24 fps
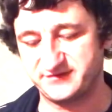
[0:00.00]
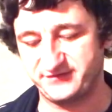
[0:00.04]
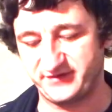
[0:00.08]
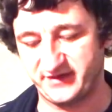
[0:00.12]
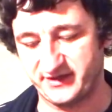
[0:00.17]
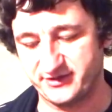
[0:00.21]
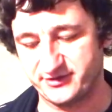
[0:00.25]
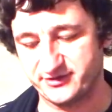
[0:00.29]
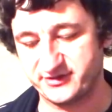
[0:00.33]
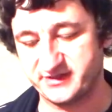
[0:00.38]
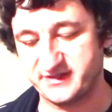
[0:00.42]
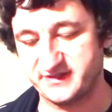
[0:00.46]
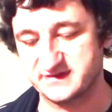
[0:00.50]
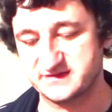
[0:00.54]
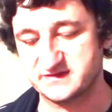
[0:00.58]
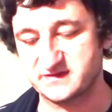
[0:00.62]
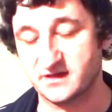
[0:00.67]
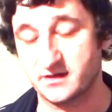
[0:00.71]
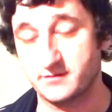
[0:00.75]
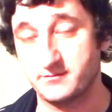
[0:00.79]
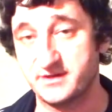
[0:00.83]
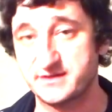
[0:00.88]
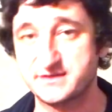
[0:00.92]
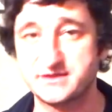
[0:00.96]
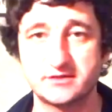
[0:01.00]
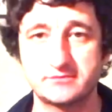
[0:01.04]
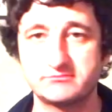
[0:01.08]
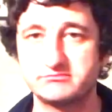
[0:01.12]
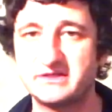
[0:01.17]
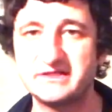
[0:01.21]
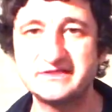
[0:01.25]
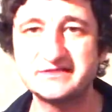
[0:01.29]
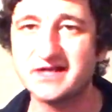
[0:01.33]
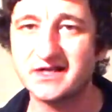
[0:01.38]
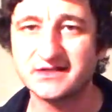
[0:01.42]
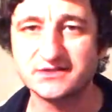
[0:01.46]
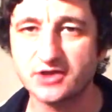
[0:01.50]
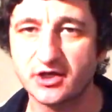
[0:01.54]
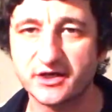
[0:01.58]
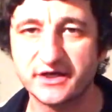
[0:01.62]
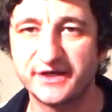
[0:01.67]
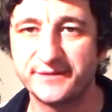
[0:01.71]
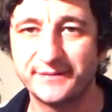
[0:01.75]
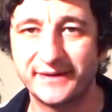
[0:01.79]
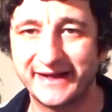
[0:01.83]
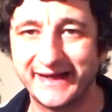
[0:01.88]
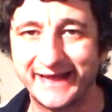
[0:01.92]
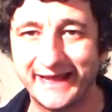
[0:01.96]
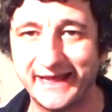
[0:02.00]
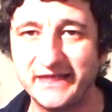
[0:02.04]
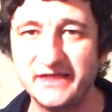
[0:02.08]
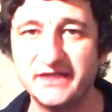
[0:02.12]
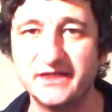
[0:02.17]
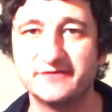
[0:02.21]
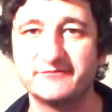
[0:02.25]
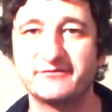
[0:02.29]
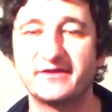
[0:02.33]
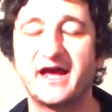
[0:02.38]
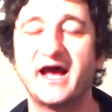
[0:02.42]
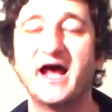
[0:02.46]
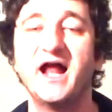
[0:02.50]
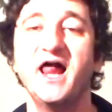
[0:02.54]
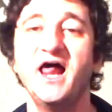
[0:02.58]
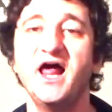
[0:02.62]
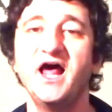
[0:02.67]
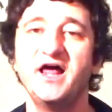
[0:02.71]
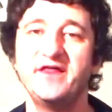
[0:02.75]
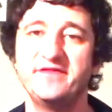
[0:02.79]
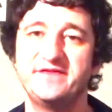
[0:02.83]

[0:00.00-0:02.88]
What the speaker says: of anarchism. And so he's not talking about any of that.